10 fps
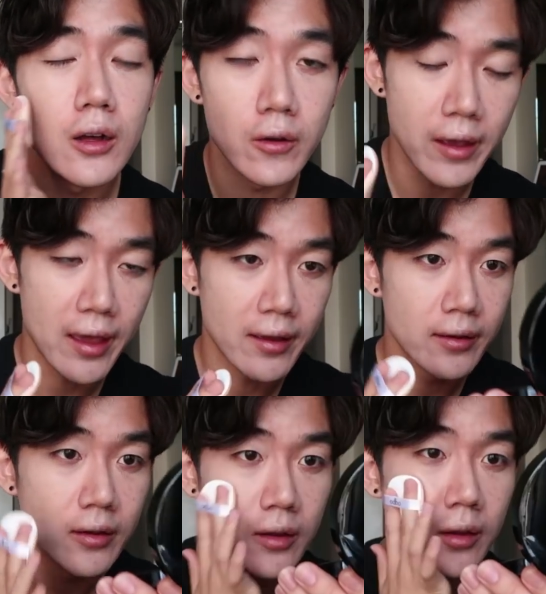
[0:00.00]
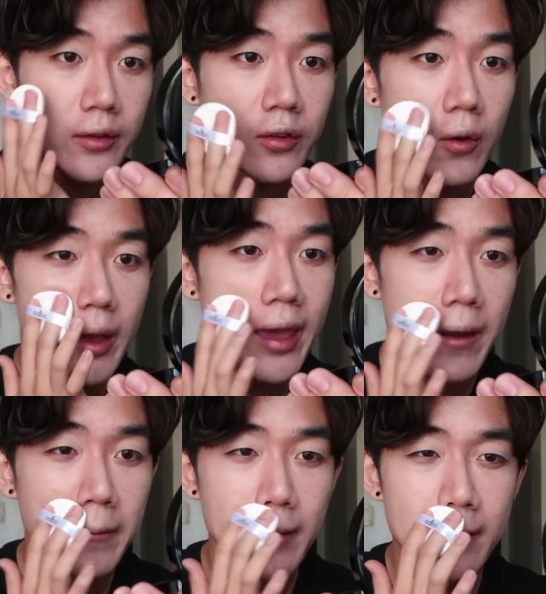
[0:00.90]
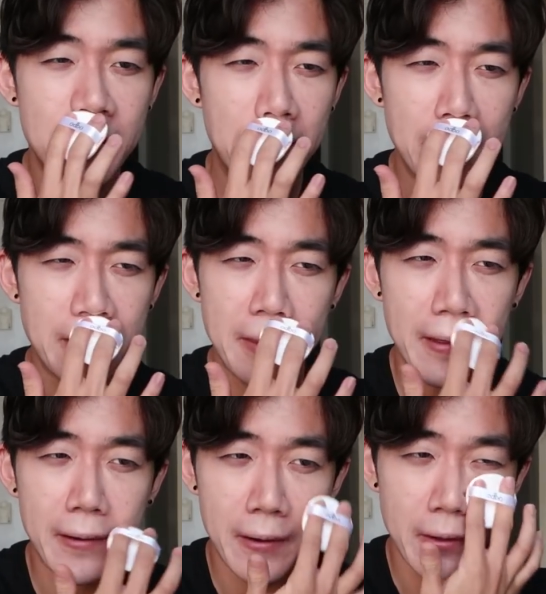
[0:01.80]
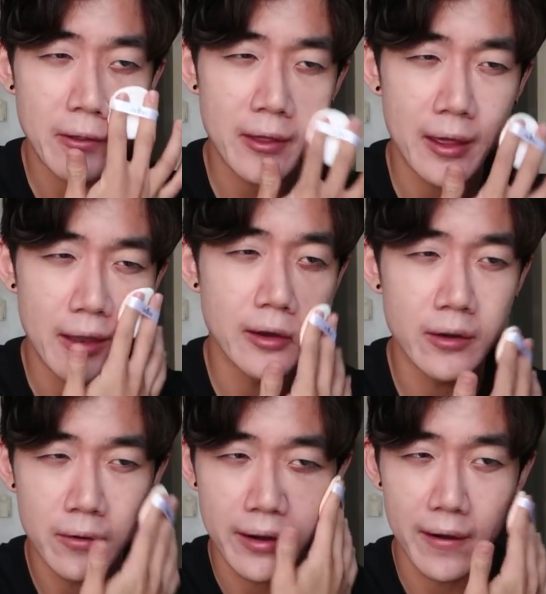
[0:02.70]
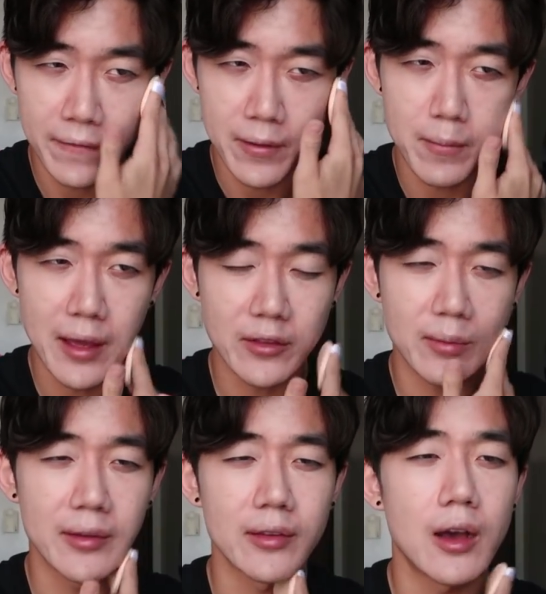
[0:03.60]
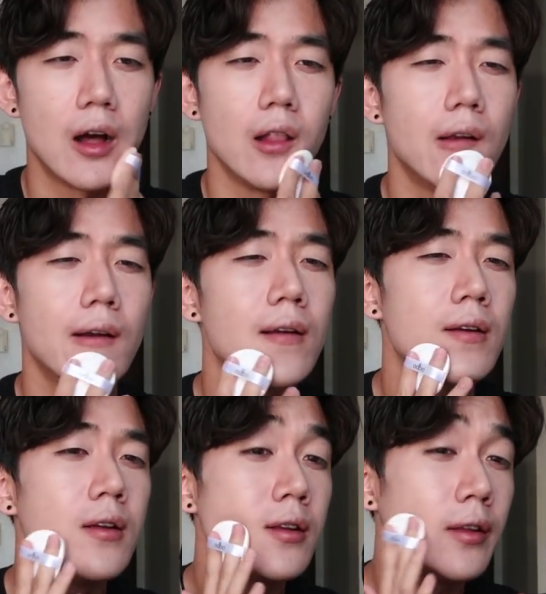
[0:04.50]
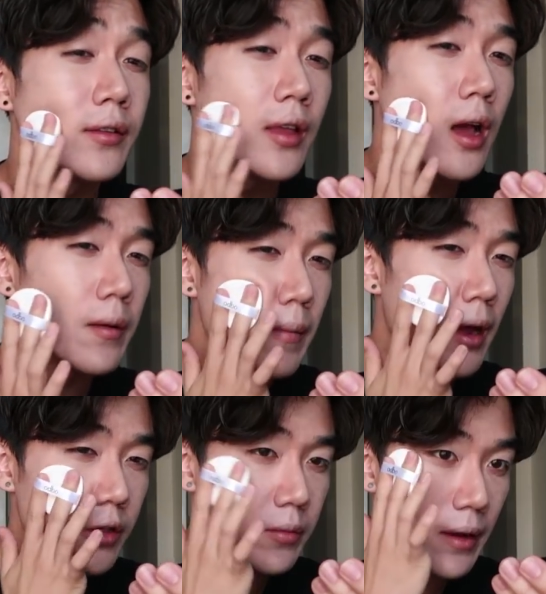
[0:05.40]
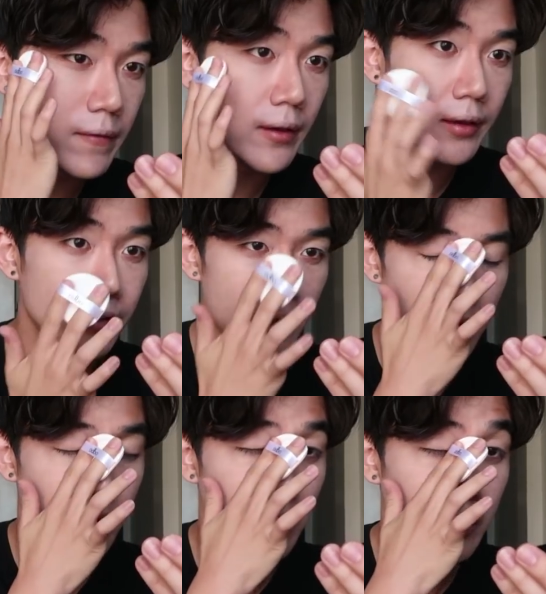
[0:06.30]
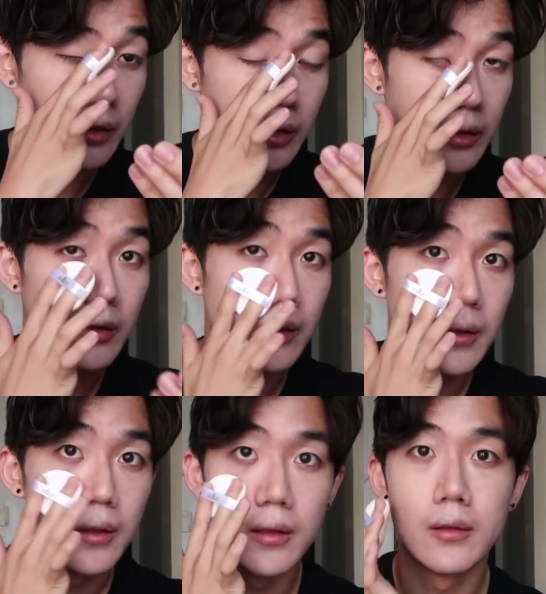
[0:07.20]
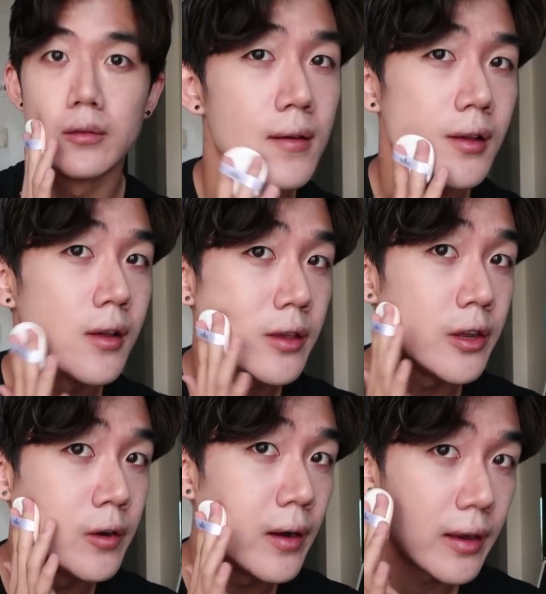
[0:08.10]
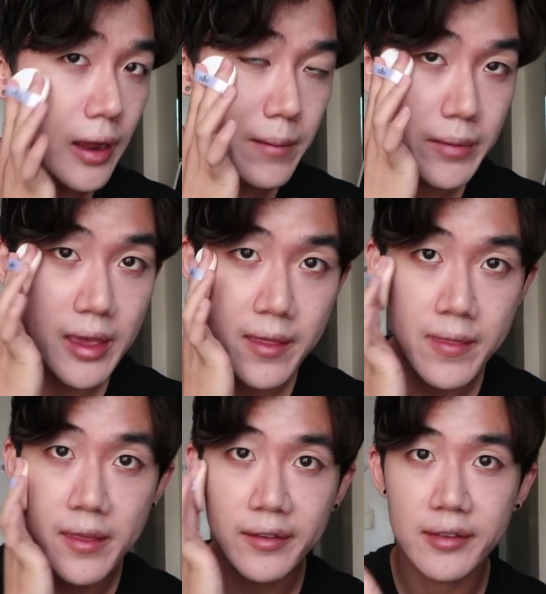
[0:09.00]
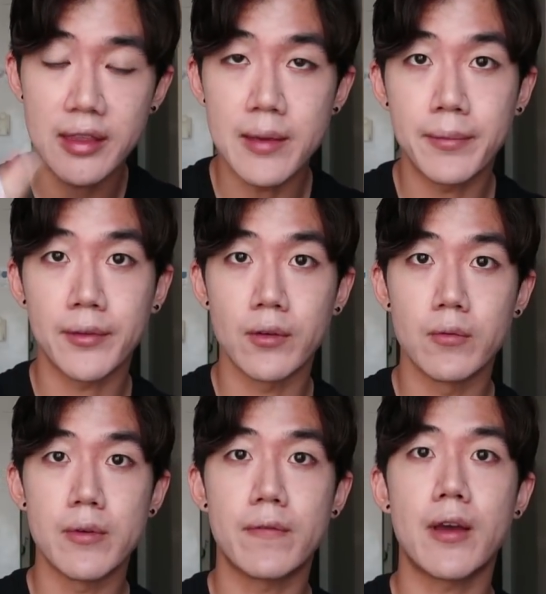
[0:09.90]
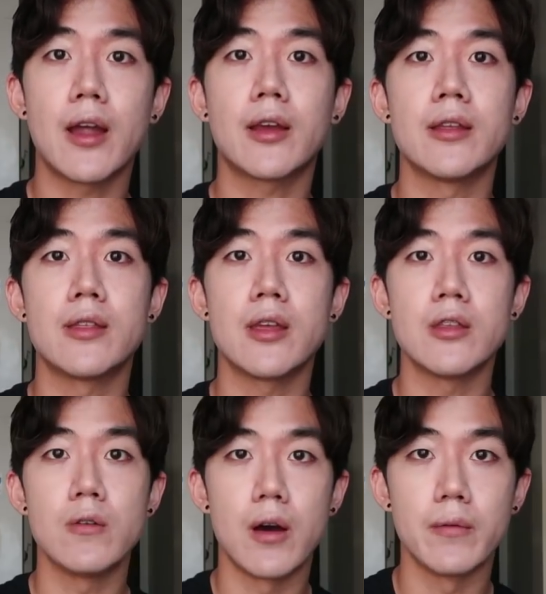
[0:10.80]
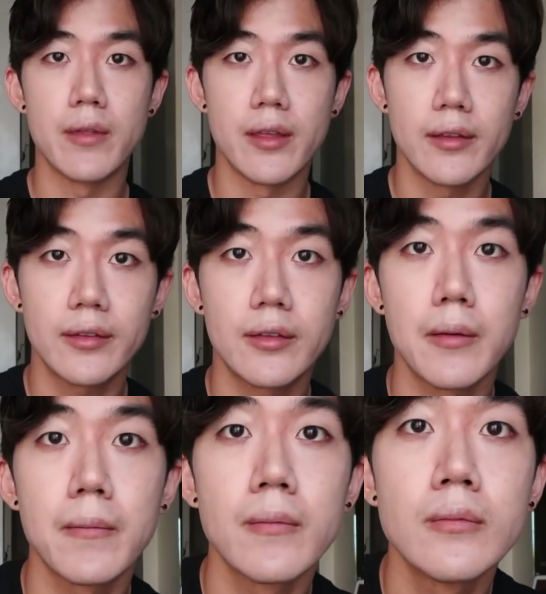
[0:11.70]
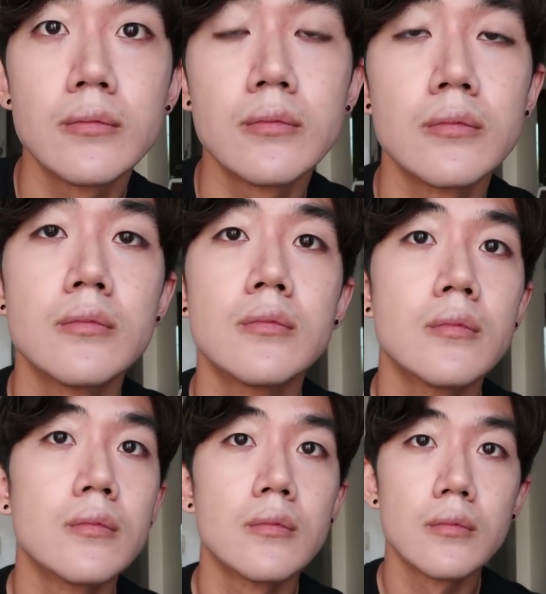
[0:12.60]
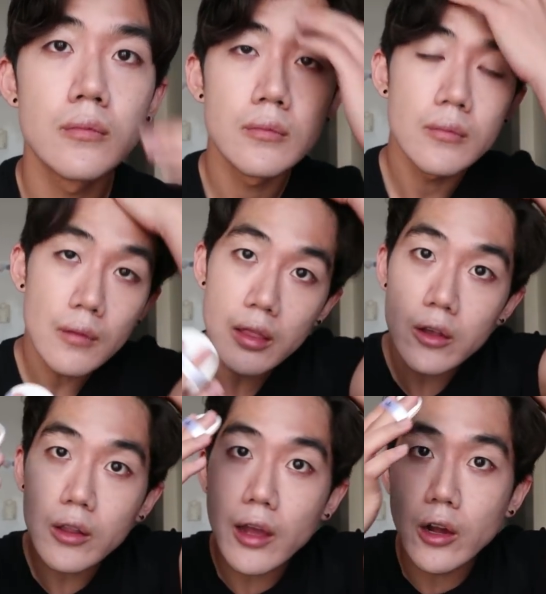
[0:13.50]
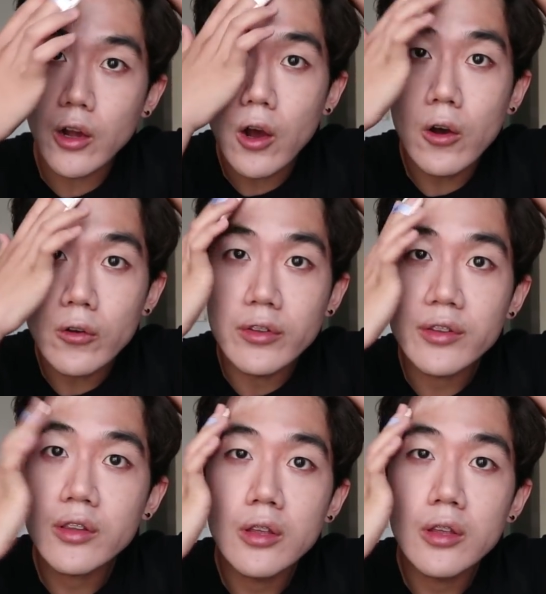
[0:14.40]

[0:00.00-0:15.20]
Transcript: Okay, so I can't really judge the cushion right off the bat just because the color does not match my face at all. You know what, I'm in this deep, so we've got to continue on with this. I look like a ghost.